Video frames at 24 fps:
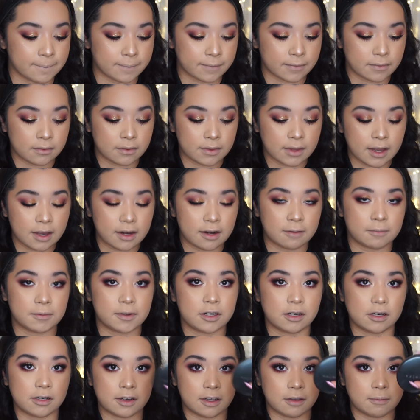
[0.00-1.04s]
And then I'm going
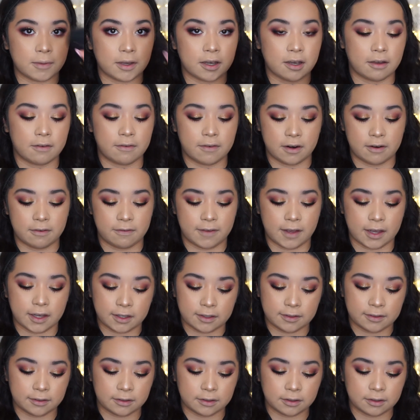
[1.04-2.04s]
to take my Cover FX